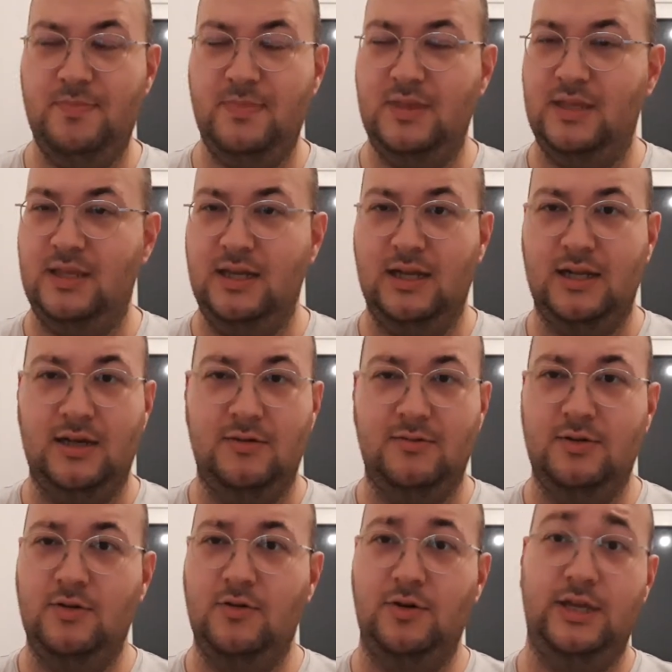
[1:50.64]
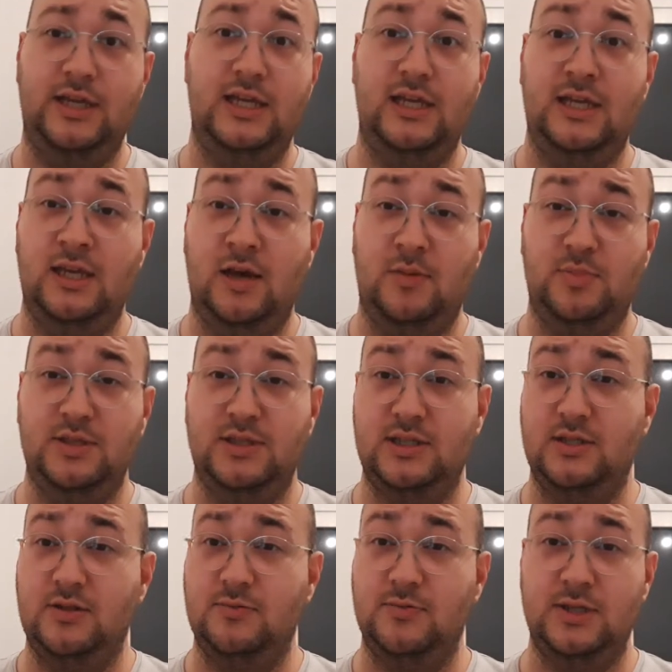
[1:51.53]
you know not eating up
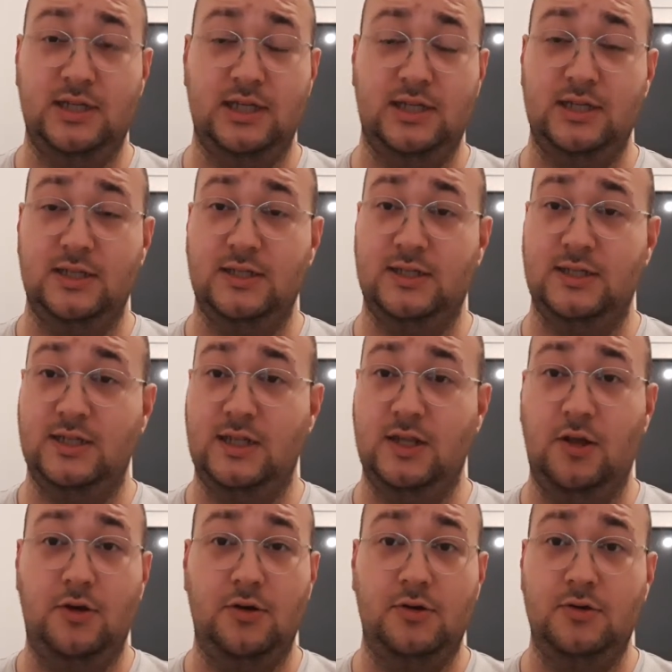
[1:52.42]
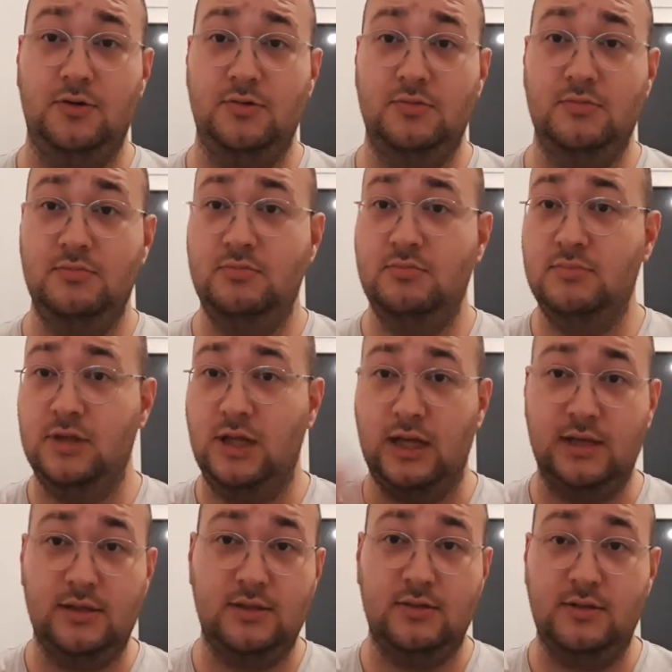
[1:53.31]
until a ridiculously long
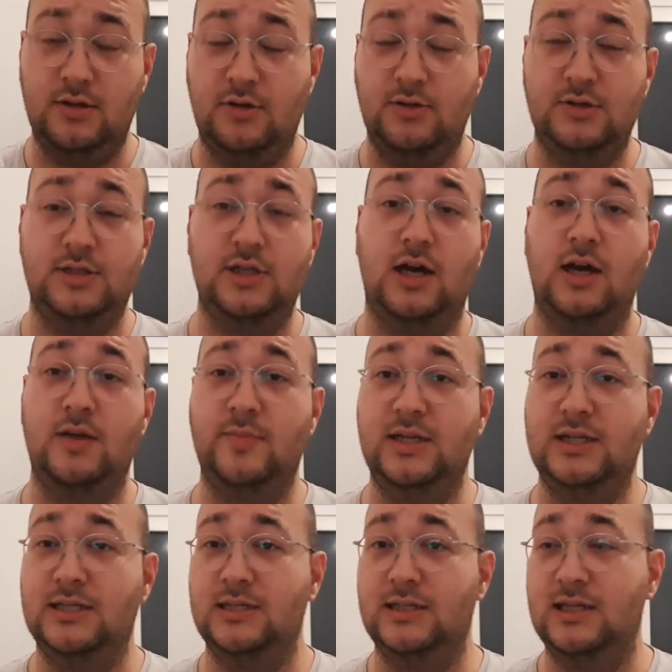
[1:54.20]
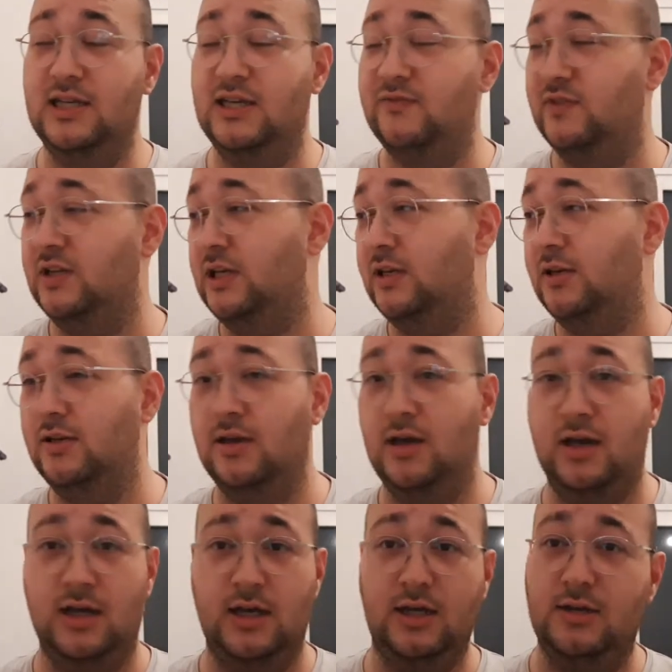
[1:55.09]
like long time into the
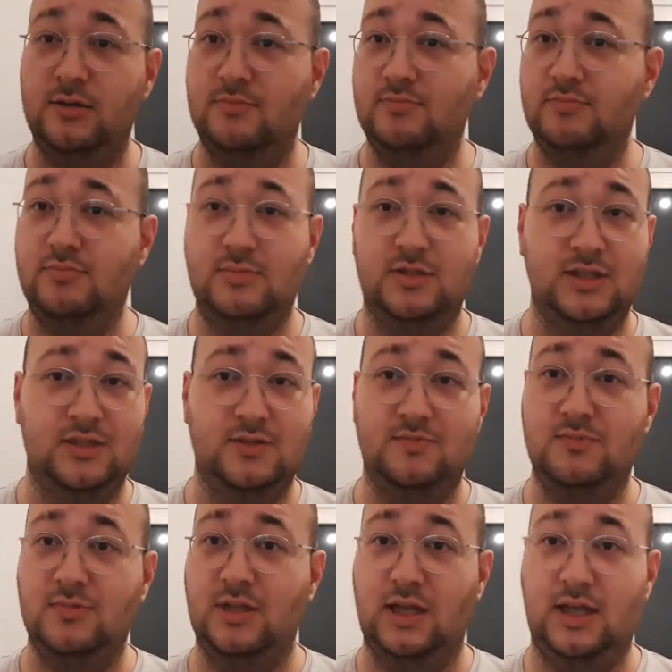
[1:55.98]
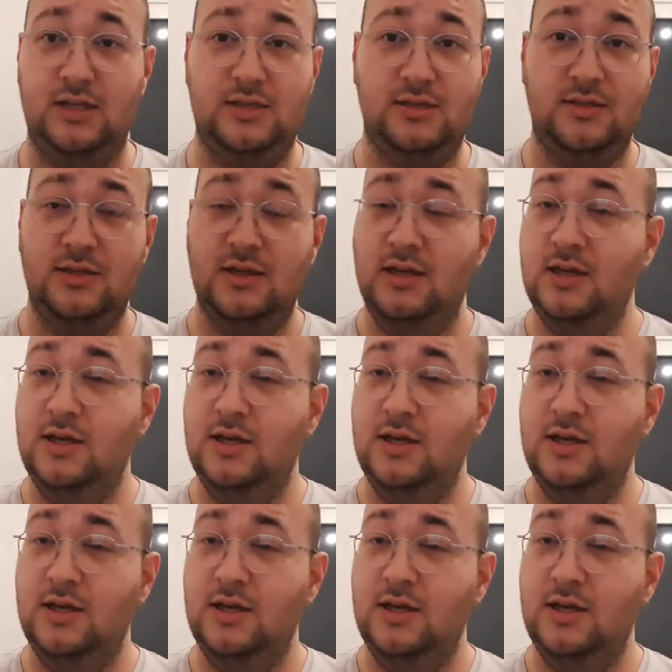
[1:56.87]
evening, um, just like